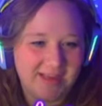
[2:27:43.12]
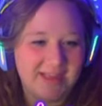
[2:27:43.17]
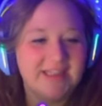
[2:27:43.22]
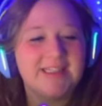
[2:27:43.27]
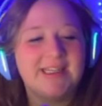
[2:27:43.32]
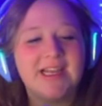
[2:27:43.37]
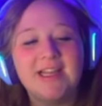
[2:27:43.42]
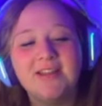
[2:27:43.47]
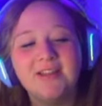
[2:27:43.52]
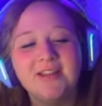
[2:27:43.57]

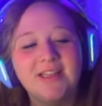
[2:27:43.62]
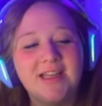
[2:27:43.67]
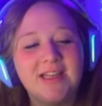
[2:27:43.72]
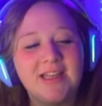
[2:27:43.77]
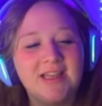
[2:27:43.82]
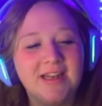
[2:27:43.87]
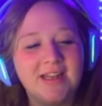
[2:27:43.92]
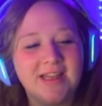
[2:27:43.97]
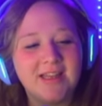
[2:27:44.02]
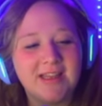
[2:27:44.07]
Tyler
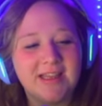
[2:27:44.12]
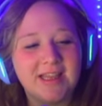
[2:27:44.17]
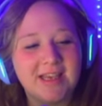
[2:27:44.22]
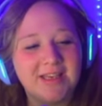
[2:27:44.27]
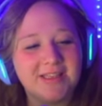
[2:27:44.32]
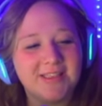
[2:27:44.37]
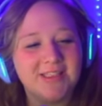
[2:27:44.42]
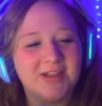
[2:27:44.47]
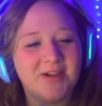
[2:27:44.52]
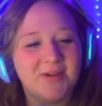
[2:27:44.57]
Lynn, thank you
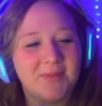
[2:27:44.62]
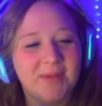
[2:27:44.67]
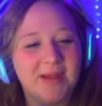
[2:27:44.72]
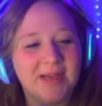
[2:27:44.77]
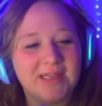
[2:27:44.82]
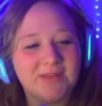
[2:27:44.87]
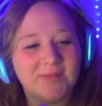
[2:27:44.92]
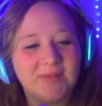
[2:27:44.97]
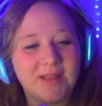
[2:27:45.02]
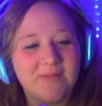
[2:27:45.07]
so much
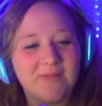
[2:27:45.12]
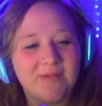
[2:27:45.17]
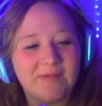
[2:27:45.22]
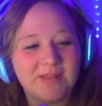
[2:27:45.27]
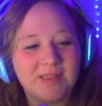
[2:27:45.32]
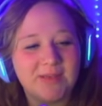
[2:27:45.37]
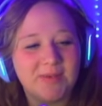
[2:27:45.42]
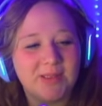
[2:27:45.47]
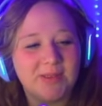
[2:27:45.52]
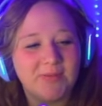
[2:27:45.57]
for the
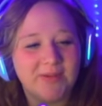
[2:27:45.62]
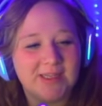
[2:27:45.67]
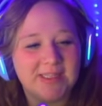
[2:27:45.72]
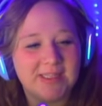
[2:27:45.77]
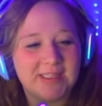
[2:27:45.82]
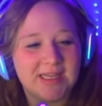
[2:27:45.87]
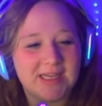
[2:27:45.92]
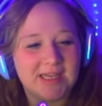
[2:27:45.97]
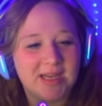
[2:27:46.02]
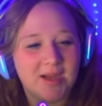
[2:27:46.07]
15 month
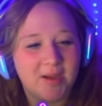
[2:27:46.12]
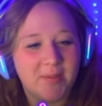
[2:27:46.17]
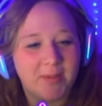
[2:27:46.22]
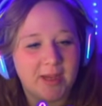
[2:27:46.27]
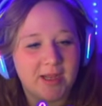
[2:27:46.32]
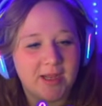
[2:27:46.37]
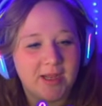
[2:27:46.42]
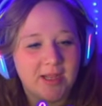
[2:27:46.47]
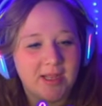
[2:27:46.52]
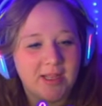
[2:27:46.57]

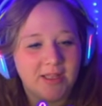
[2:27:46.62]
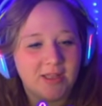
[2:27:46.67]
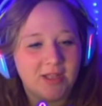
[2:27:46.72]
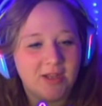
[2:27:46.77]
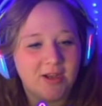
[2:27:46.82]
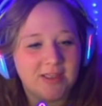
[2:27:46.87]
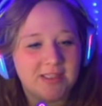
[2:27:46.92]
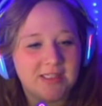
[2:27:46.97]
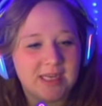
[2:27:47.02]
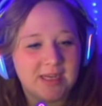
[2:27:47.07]
resub.
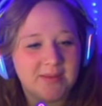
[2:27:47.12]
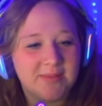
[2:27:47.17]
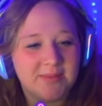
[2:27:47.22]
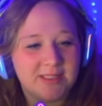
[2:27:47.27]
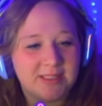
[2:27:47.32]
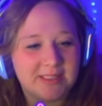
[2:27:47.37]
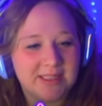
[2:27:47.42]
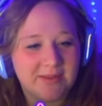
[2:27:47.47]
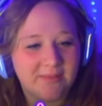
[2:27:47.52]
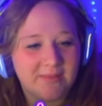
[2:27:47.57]
Long time
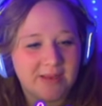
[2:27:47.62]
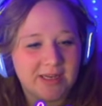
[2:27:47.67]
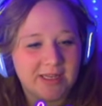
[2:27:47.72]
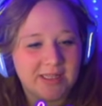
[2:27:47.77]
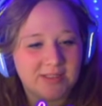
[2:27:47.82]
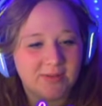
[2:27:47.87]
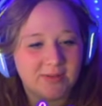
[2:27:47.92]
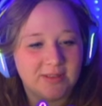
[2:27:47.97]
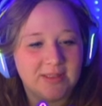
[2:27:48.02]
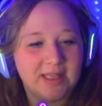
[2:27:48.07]
since I have made it
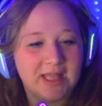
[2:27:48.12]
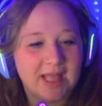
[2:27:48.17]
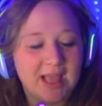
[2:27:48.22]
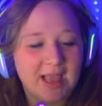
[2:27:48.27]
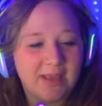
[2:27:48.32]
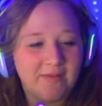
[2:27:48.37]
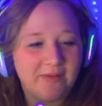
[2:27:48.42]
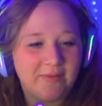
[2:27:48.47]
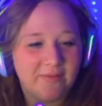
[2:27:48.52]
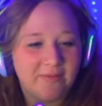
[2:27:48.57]
to live.
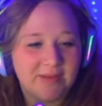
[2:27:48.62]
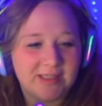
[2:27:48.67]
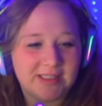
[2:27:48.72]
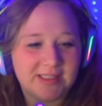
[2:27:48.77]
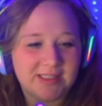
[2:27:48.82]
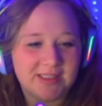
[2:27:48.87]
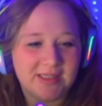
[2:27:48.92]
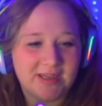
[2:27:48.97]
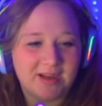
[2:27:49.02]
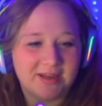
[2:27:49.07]
I've missed
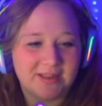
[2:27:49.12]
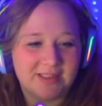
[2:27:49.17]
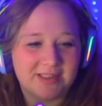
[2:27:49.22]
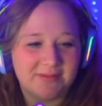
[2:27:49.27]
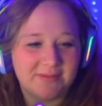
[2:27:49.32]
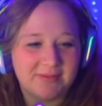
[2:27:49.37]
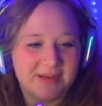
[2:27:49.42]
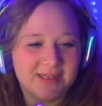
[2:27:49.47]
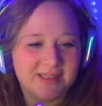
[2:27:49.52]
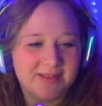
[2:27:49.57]
y'all so
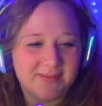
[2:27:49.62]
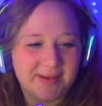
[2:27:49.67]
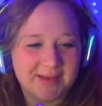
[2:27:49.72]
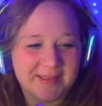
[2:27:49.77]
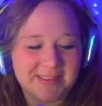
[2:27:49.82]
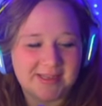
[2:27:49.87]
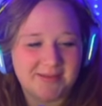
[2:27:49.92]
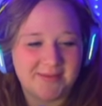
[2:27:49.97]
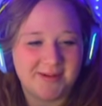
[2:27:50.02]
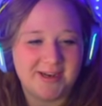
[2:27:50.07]
much. Best
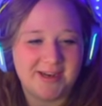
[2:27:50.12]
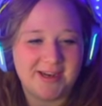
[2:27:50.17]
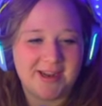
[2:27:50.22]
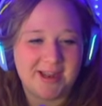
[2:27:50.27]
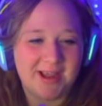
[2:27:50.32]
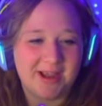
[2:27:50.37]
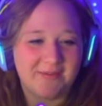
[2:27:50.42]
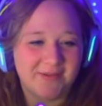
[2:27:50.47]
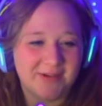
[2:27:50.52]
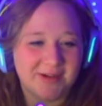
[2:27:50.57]
community
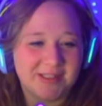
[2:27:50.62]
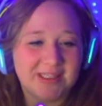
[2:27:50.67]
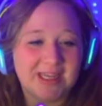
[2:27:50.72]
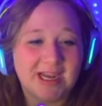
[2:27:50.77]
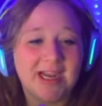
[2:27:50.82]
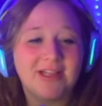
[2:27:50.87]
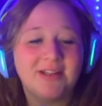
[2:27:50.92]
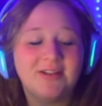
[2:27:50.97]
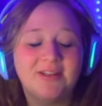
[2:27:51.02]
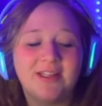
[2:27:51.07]
ever.
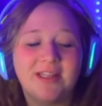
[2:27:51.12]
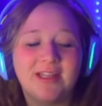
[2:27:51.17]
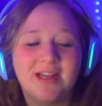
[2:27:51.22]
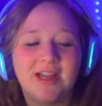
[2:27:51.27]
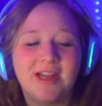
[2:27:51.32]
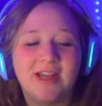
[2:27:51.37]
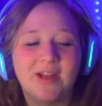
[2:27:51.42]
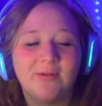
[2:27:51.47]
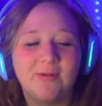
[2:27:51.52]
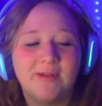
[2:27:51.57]
Tyler Lynn,
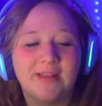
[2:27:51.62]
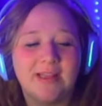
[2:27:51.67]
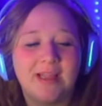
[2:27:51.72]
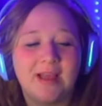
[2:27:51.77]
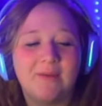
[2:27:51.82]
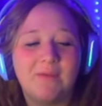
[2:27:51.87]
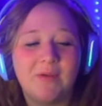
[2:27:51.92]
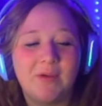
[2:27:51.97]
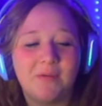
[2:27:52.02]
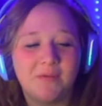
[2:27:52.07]
honey, we
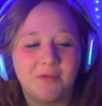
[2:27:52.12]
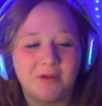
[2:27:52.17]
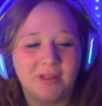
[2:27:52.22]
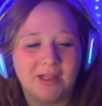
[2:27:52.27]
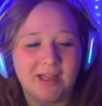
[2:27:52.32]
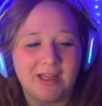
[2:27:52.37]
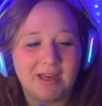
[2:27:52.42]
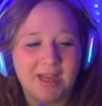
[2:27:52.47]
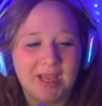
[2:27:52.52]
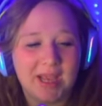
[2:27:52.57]
love you. We're
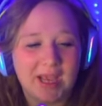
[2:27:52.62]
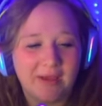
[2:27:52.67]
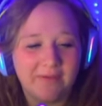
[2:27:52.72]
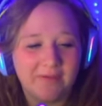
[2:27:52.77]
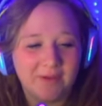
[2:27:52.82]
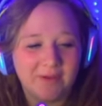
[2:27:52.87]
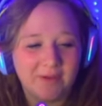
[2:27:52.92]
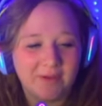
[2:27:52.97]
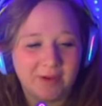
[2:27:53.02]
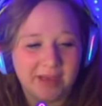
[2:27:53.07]
glad to have
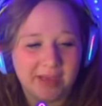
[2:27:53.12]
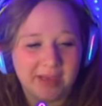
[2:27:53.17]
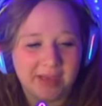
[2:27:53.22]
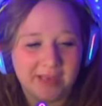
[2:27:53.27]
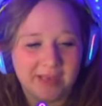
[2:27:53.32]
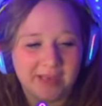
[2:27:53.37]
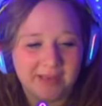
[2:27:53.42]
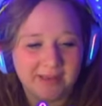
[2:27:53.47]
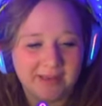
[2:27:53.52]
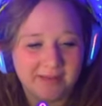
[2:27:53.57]
you,
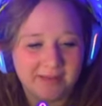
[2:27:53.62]
okay?